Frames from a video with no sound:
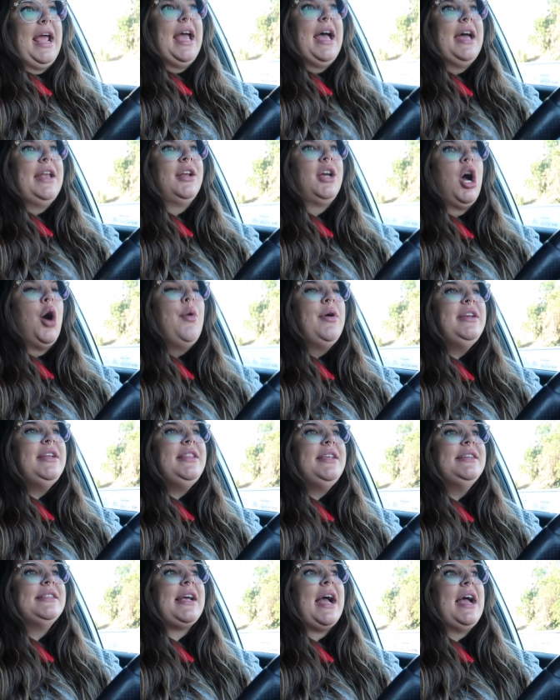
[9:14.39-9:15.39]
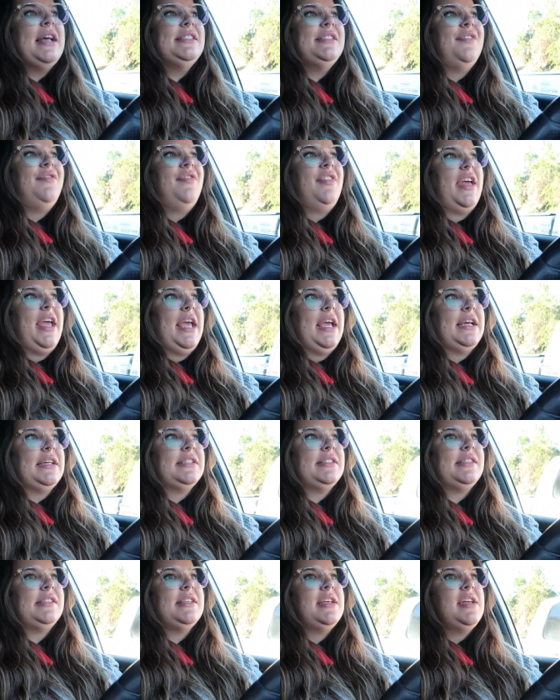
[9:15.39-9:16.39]
And going to these kinds of
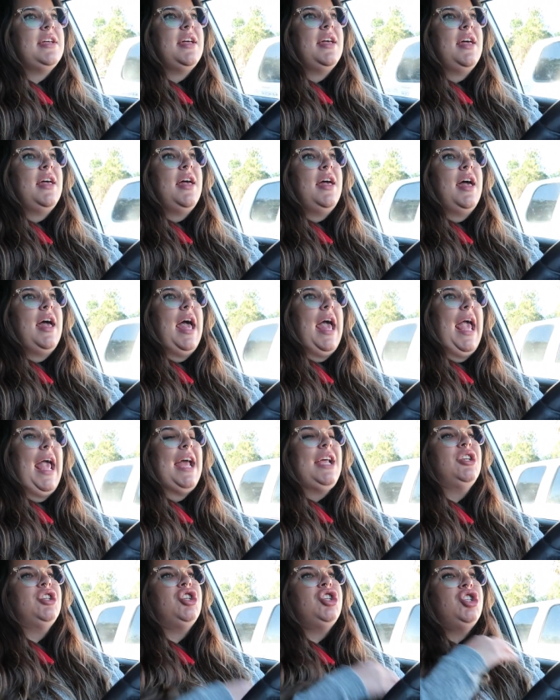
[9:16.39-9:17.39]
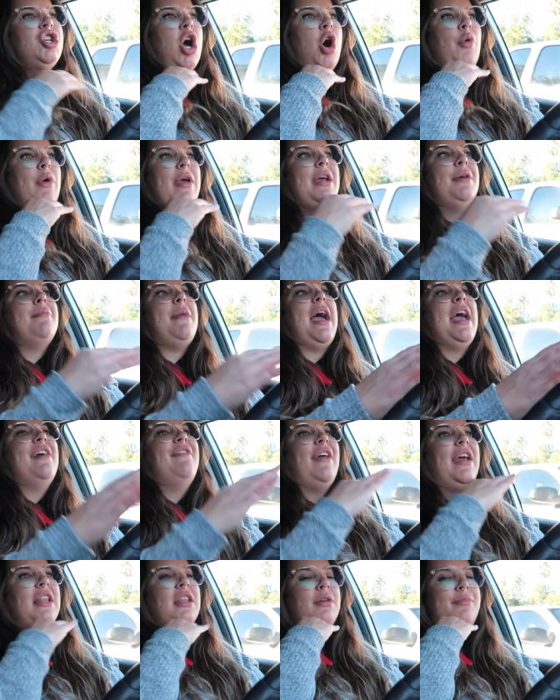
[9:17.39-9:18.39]
things and showing my
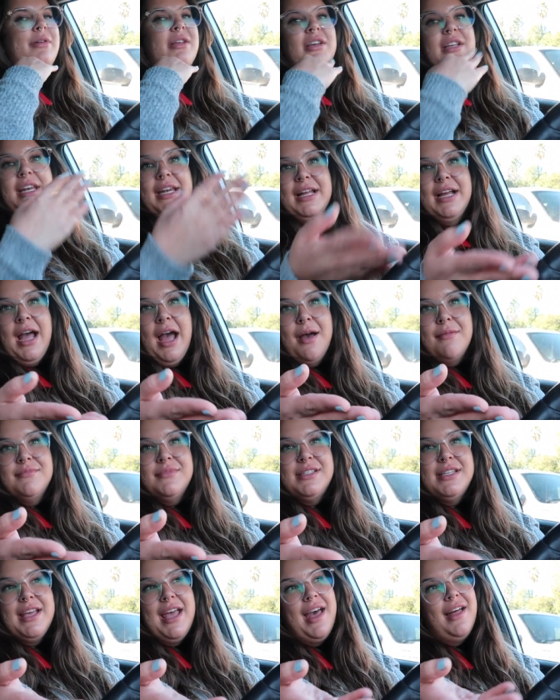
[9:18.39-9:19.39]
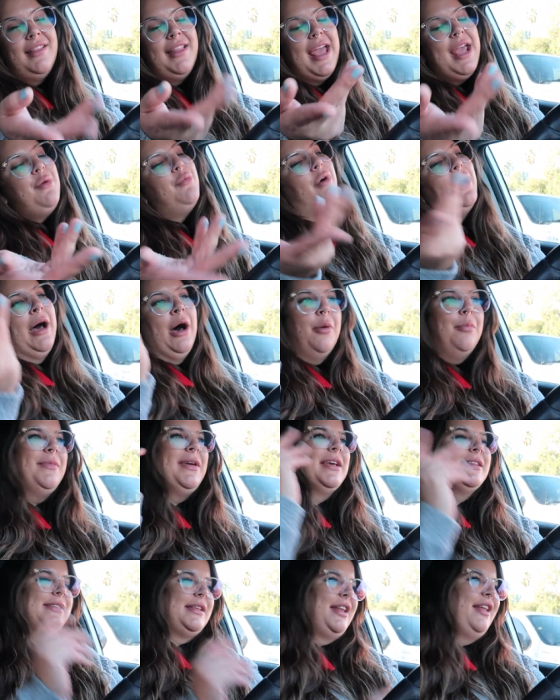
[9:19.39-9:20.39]
availability to come to LA will help
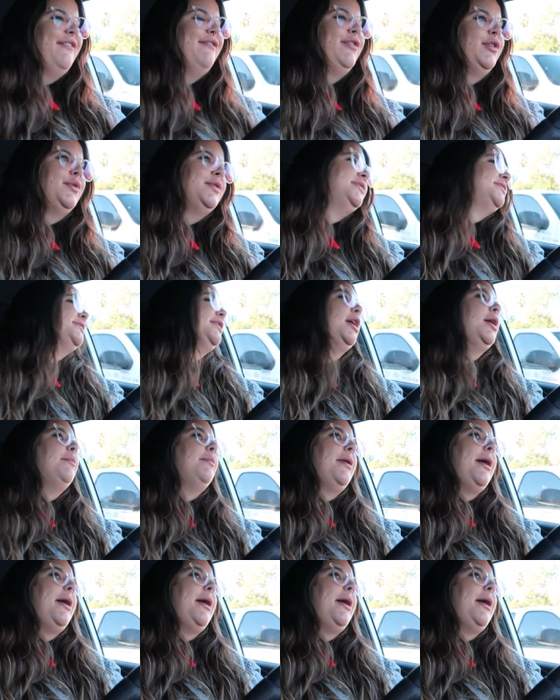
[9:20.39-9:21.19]
me as an influencer.